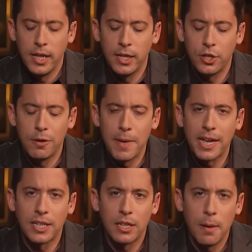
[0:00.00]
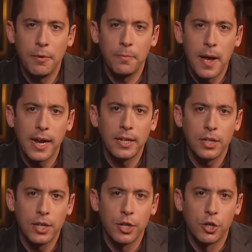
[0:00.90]
is to make some of my
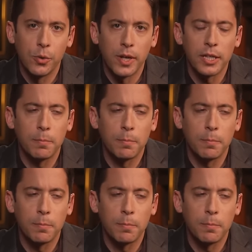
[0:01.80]
constituents,